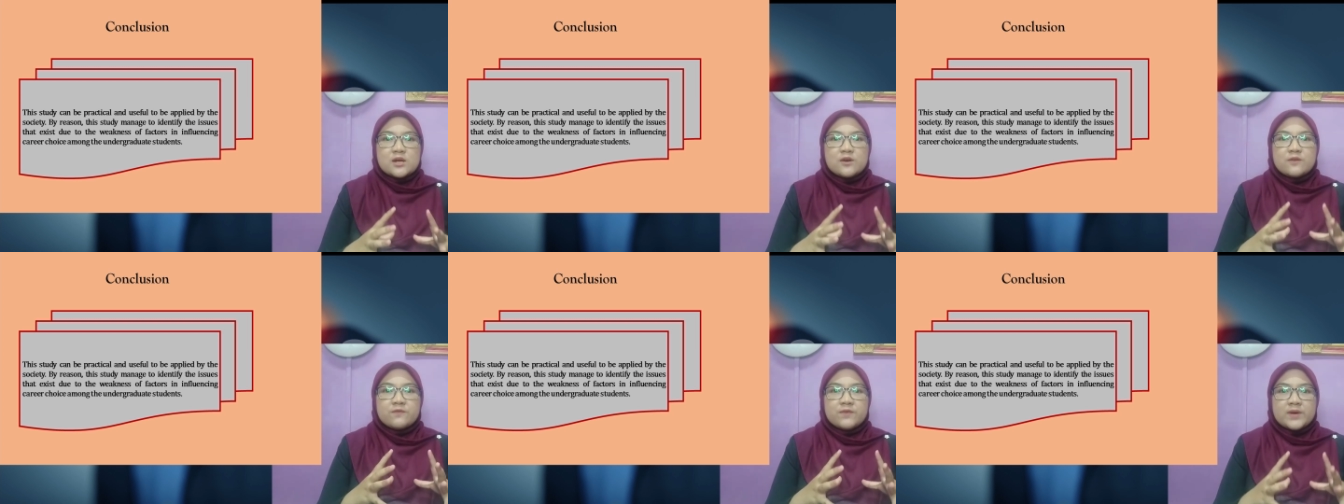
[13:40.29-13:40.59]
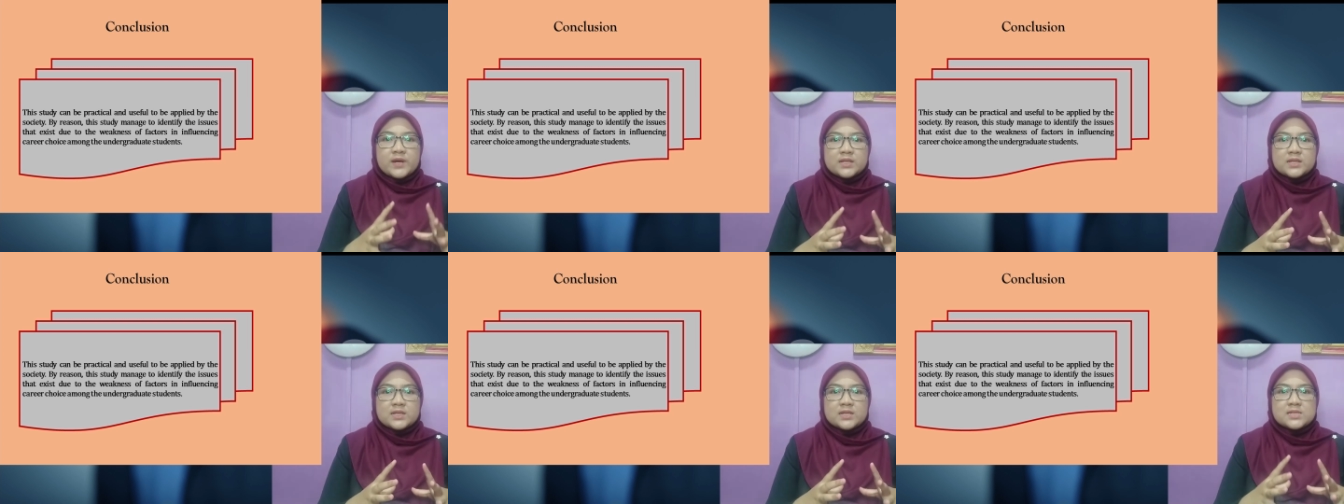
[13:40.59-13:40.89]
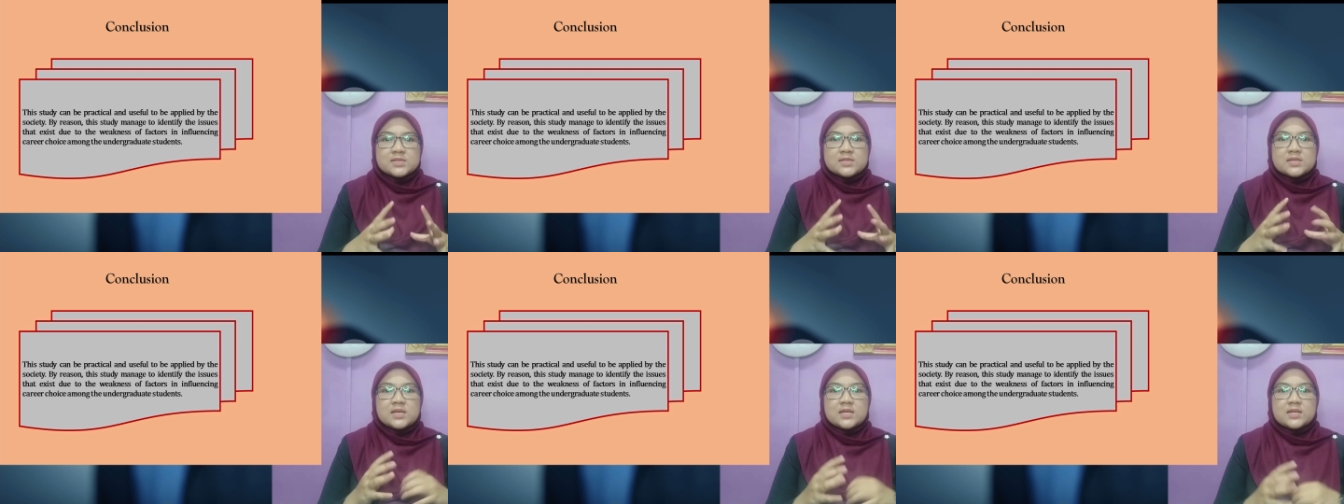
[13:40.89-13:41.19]
of
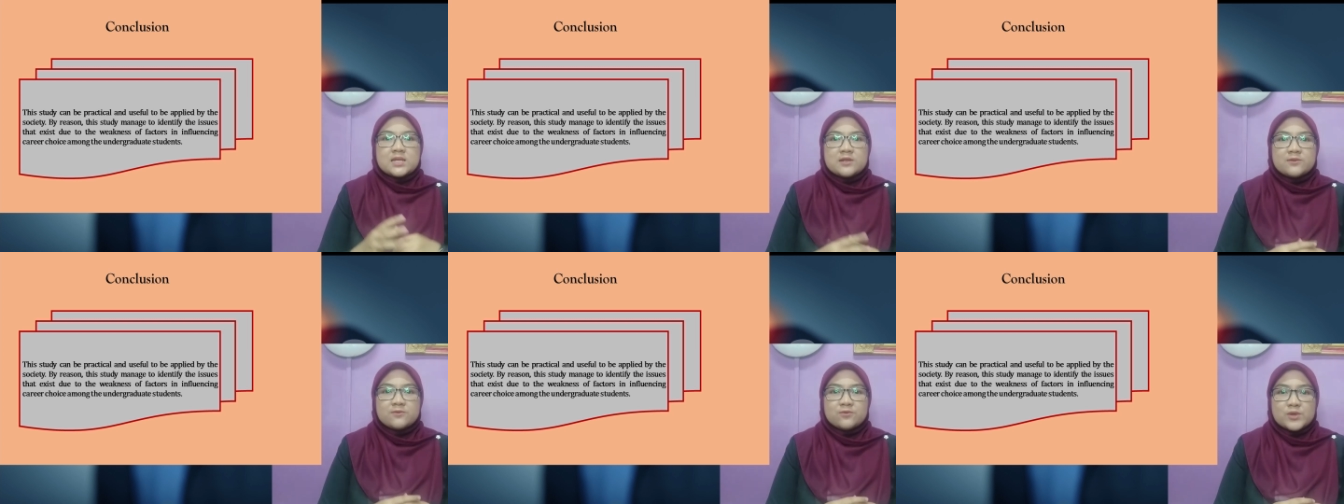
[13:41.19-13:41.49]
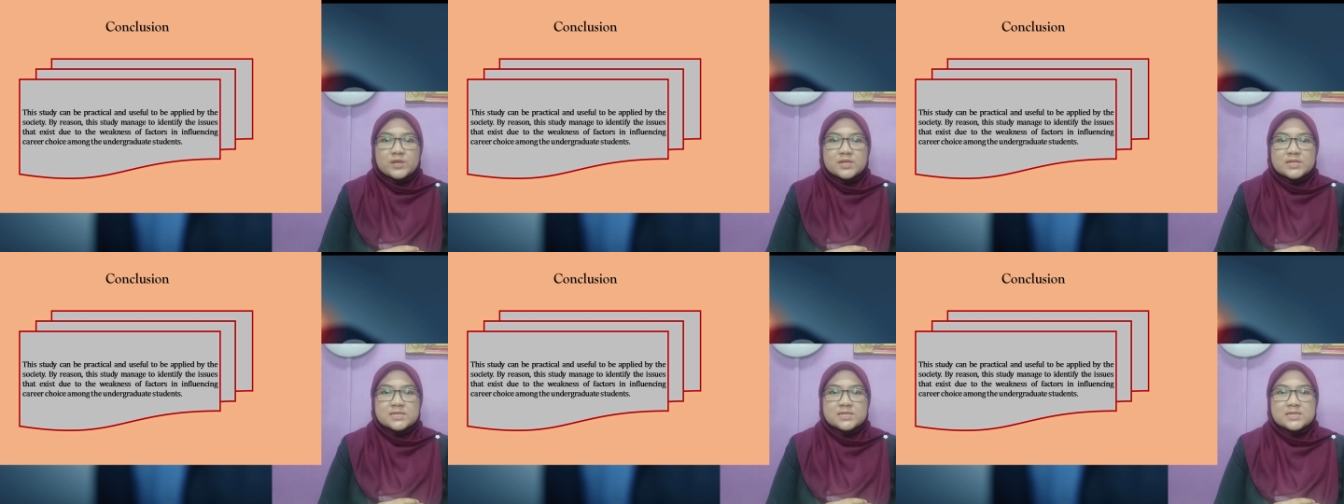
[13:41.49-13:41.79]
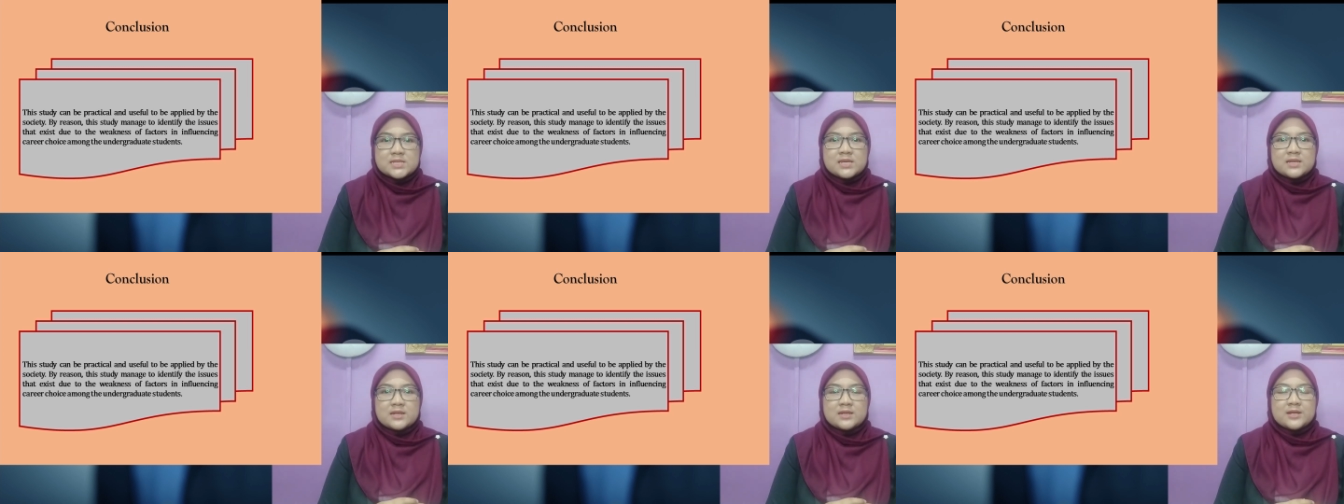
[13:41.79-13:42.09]
factors in
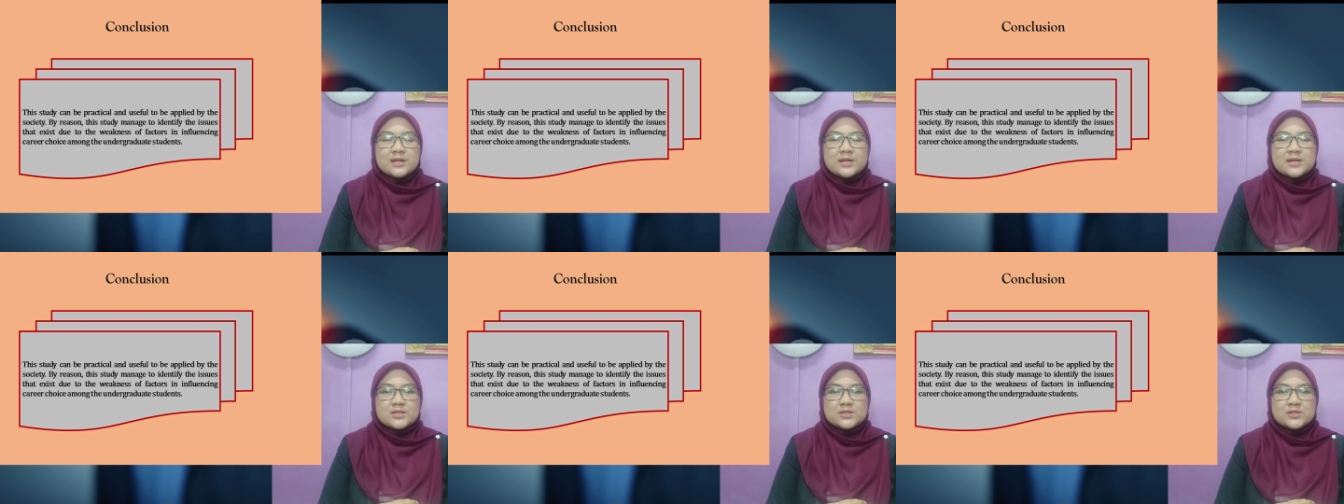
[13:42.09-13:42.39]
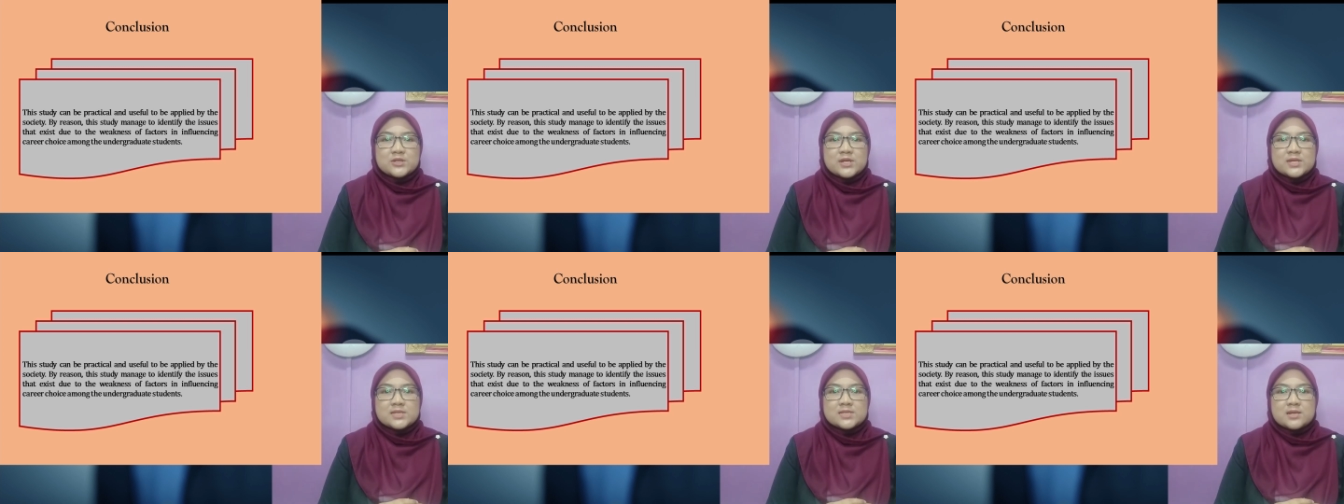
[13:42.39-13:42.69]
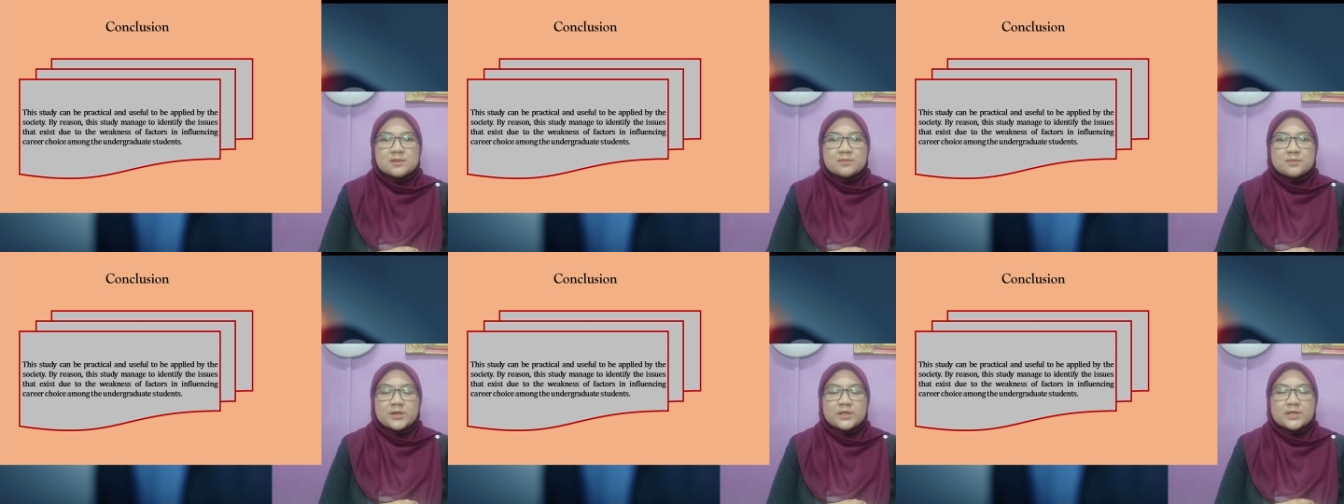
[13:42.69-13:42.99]
influencing career choice
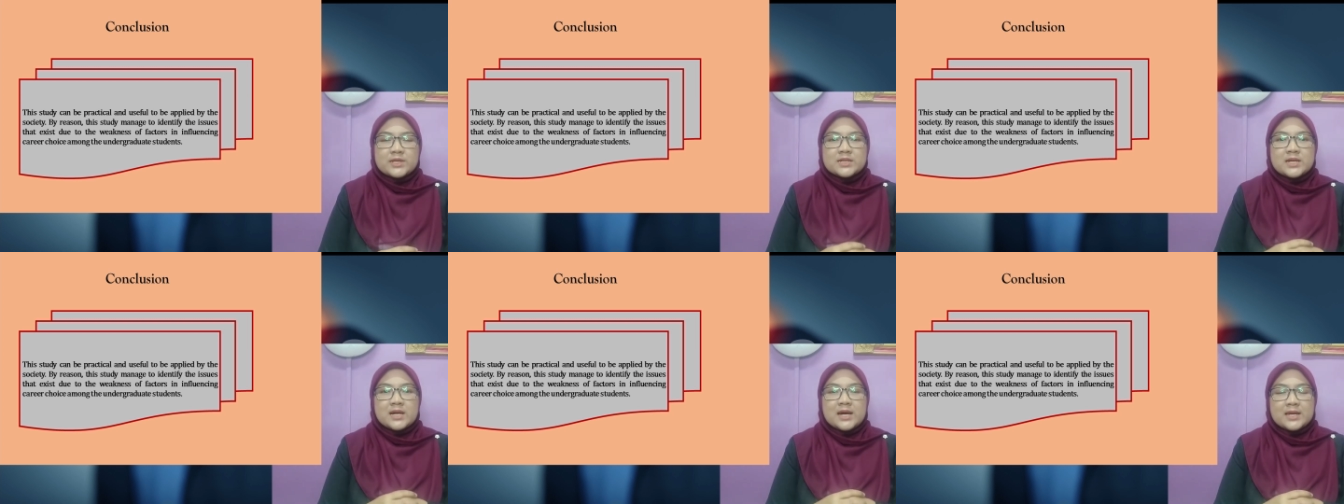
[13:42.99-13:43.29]
among the